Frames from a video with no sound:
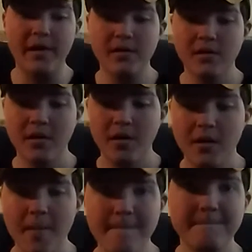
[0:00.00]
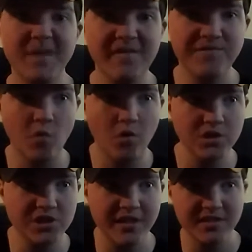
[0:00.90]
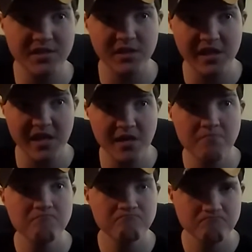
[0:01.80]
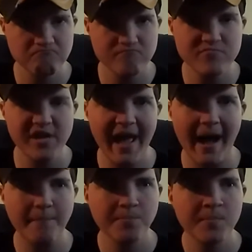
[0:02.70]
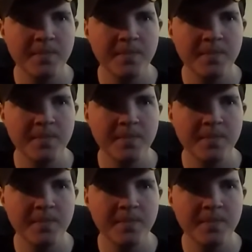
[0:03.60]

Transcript: one before Justice League, yeah.